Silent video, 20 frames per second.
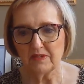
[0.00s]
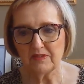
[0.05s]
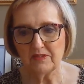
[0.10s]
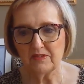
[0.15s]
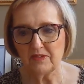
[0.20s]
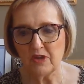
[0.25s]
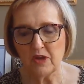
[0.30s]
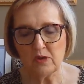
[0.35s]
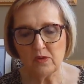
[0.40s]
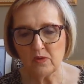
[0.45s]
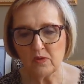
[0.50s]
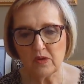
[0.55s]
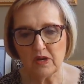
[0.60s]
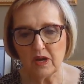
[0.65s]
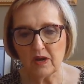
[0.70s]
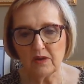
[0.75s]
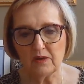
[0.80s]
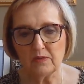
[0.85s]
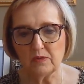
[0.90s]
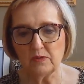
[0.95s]
know
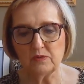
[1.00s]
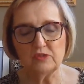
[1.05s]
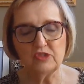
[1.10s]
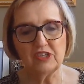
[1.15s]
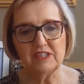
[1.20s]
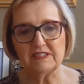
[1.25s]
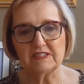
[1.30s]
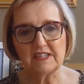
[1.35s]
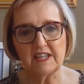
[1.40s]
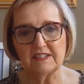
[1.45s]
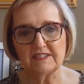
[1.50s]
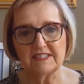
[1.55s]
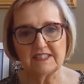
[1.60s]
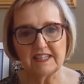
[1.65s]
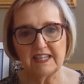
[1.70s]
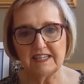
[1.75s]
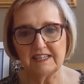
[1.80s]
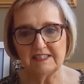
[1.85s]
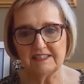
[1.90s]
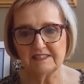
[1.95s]
who
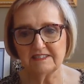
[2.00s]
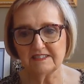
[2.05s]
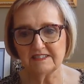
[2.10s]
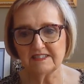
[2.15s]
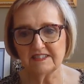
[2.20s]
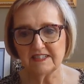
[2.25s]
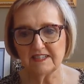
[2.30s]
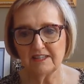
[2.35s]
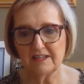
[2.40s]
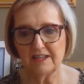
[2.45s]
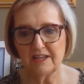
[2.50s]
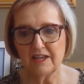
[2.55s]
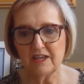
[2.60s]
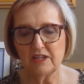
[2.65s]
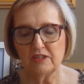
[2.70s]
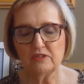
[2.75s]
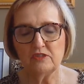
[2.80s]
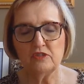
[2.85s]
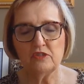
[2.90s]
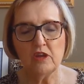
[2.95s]
Jesus is,
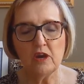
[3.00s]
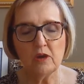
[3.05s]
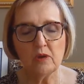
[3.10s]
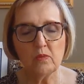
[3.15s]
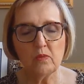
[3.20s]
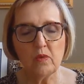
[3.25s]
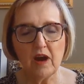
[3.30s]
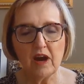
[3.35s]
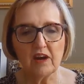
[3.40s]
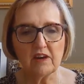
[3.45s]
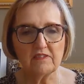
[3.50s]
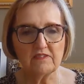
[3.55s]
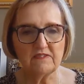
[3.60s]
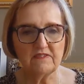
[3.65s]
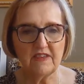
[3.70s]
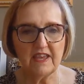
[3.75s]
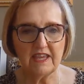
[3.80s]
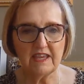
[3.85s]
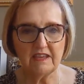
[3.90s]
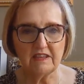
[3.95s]
know our
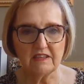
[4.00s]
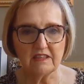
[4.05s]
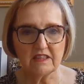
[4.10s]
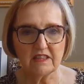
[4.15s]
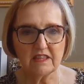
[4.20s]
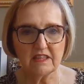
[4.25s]
faith.